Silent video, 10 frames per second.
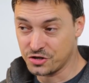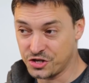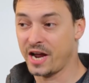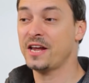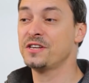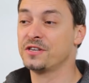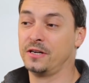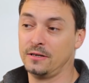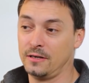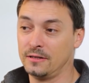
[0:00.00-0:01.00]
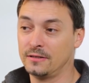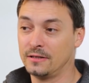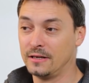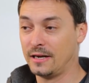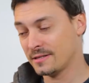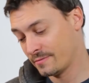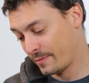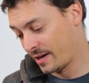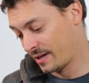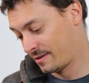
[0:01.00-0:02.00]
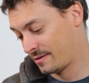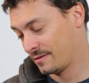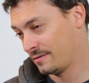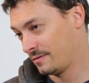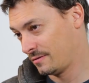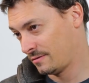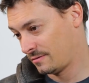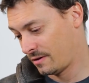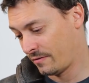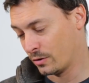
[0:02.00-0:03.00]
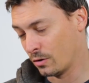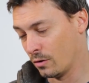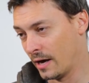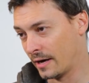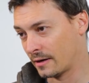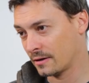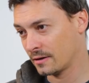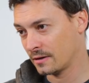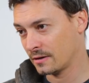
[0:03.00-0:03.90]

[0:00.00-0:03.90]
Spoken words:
changing at the last minute, if you go like,